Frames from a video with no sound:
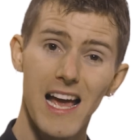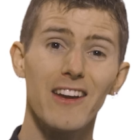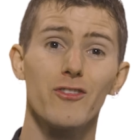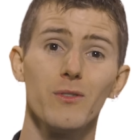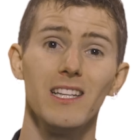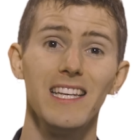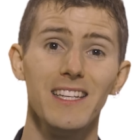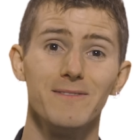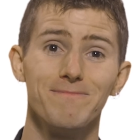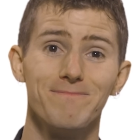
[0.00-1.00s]

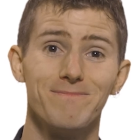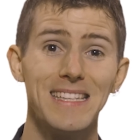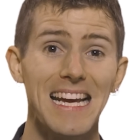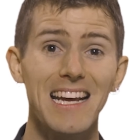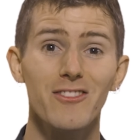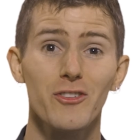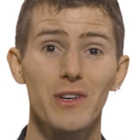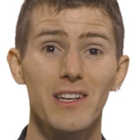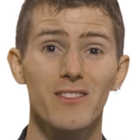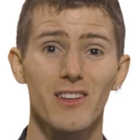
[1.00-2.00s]
actually, the answer
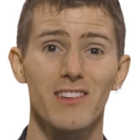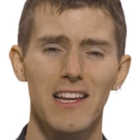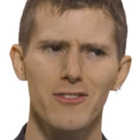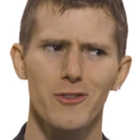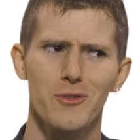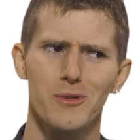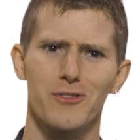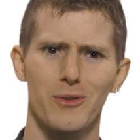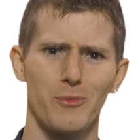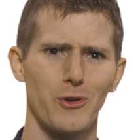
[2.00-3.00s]
is, unless you're doing
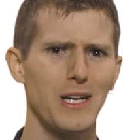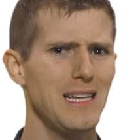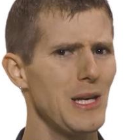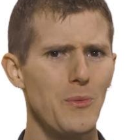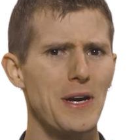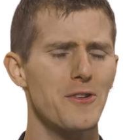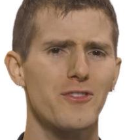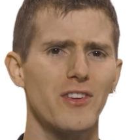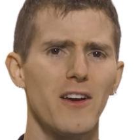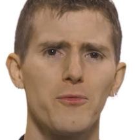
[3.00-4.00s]
some really weird
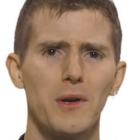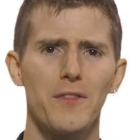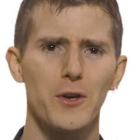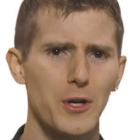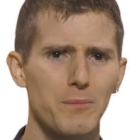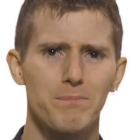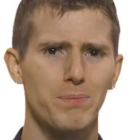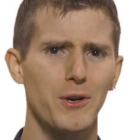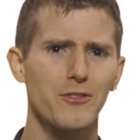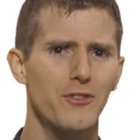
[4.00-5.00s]
stuff with your
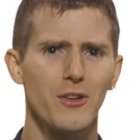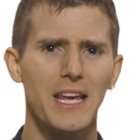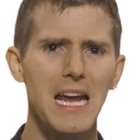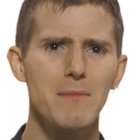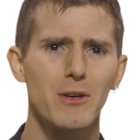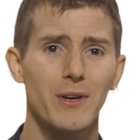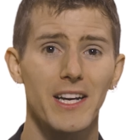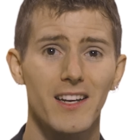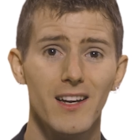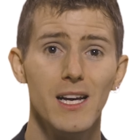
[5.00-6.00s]
personal gaming
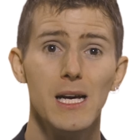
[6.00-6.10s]
rig,